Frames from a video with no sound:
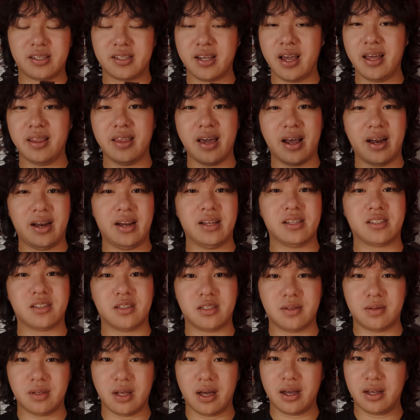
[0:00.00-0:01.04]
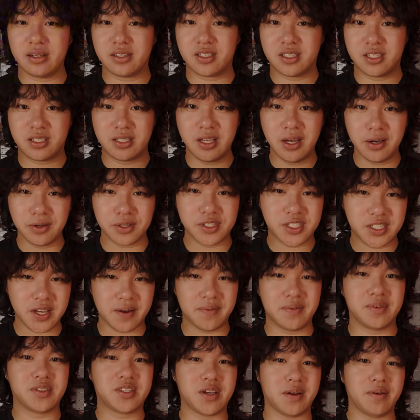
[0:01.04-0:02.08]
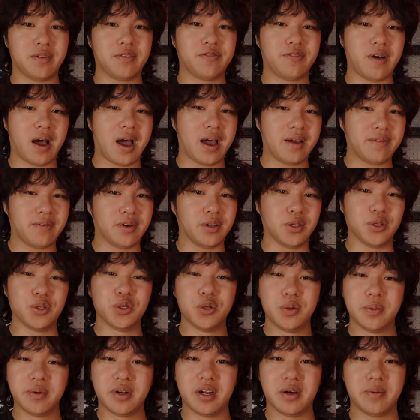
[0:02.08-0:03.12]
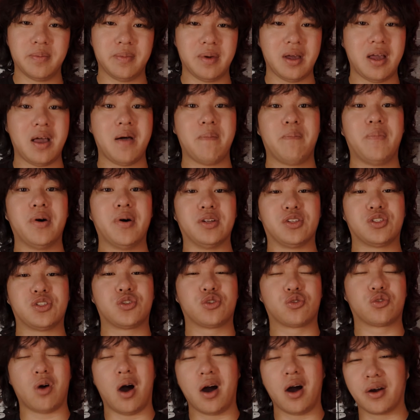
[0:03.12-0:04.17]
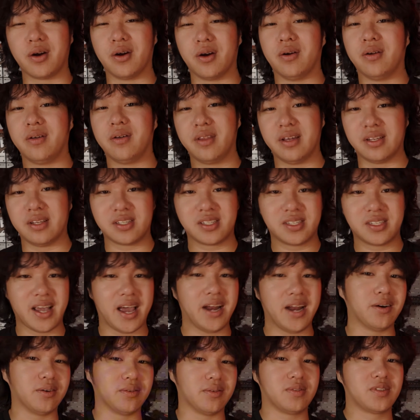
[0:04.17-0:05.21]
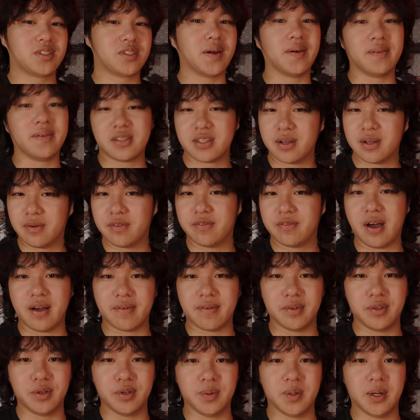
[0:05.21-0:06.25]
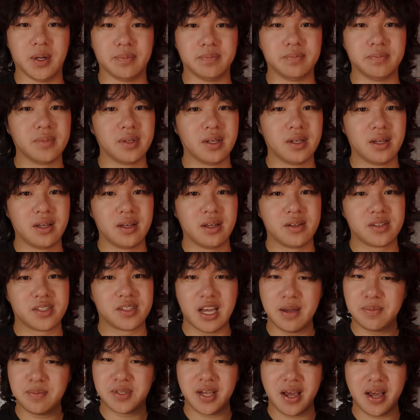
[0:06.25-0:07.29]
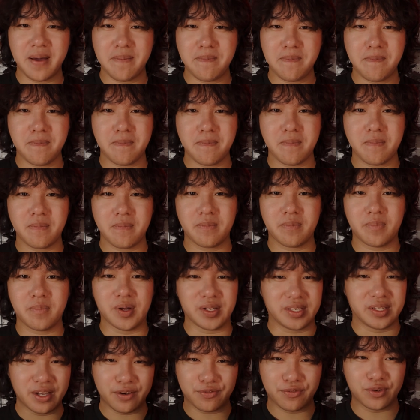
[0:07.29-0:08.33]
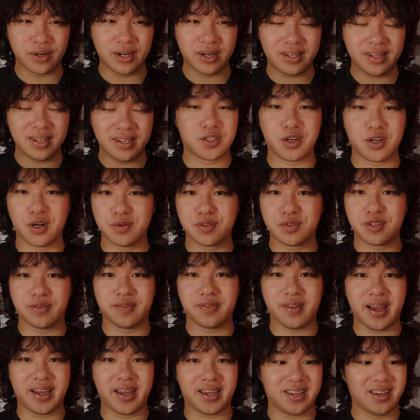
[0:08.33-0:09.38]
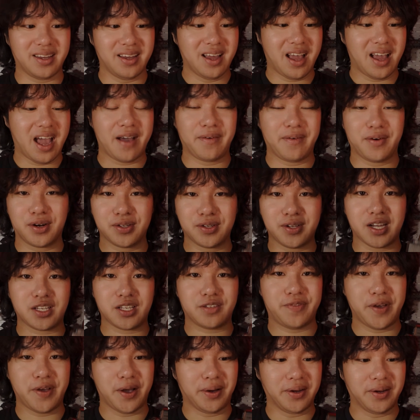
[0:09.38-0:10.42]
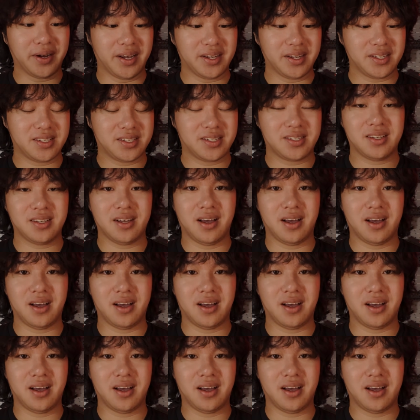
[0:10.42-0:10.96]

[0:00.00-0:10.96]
said that it's still 7075 aluminum, but it's stronger than standard 7075 aluminum. Same, but different. In terms of like having our dots fail on us,